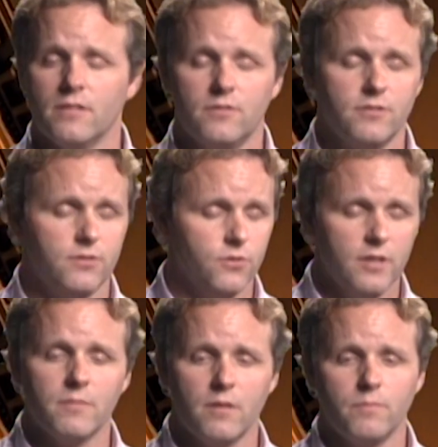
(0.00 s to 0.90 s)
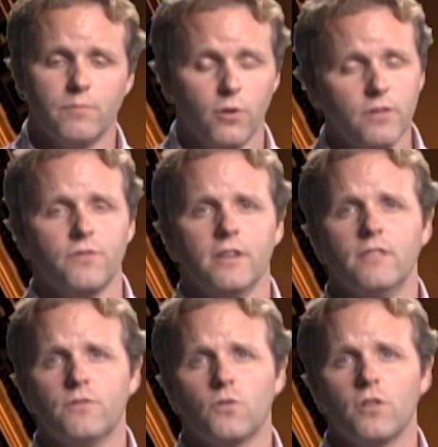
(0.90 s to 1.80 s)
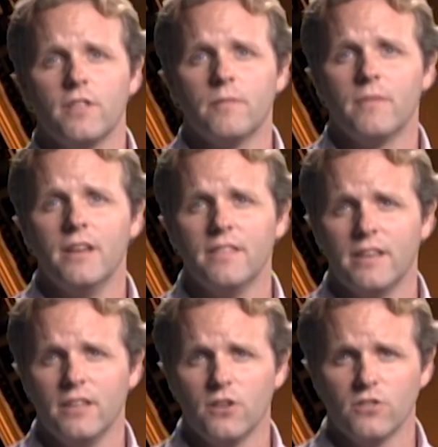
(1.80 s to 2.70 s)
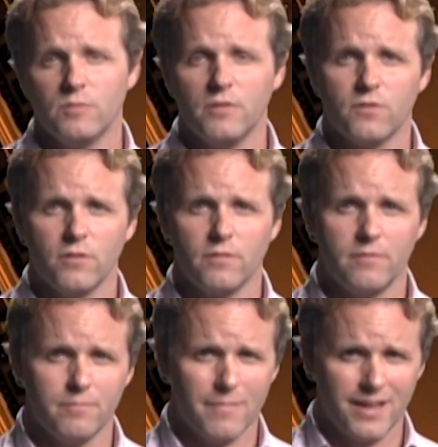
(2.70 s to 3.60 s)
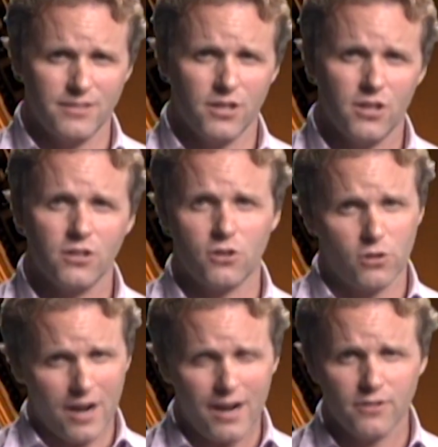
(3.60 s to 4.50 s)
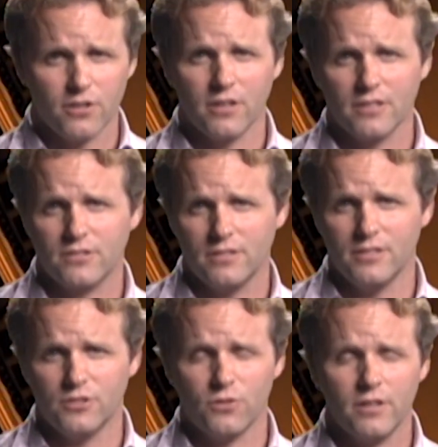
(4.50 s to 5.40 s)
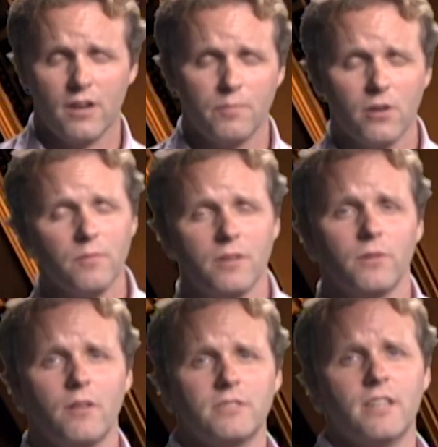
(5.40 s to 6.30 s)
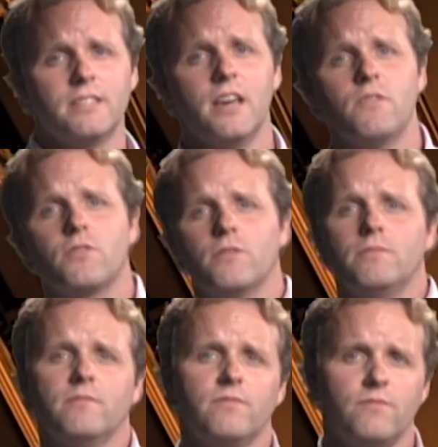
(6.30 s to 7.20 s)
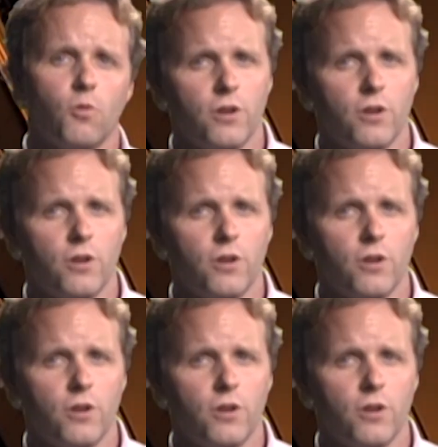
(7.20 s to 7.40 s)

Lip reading: suing my boyfriend for the money that he owes me for my dog, or our dog, destroying our apartment when I was out of town for 4